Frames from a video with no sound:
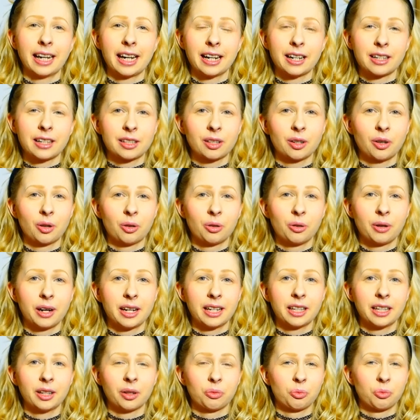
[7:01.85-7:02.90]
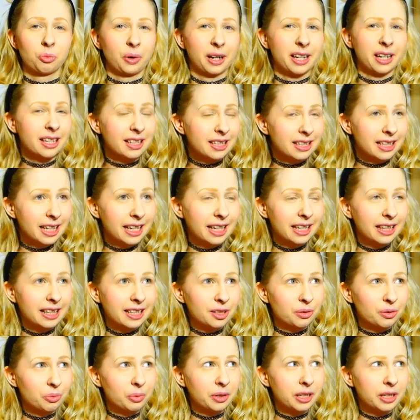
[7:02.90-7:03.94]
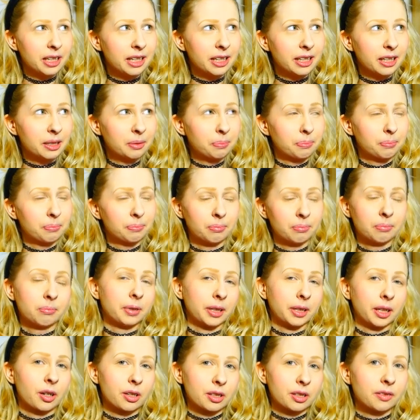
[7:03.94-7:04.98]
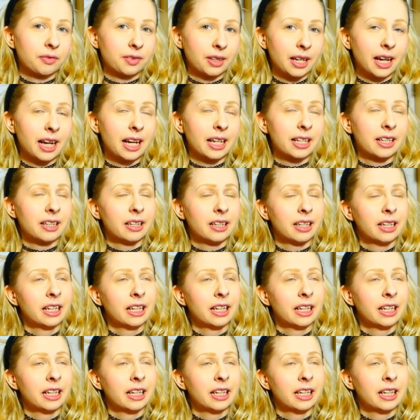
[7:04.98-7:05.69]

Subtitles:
airs already on Wednesday this week because of that.